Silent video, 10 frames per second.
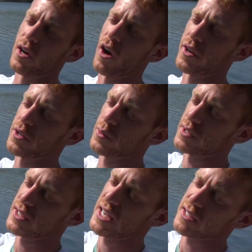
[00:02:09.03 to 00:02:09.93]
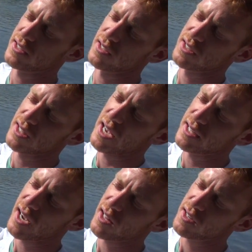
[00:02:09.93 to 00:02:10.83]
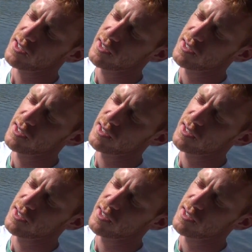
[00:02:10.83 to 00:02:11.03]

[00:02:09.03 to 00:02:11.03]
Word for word: All you do is take this little slide collar,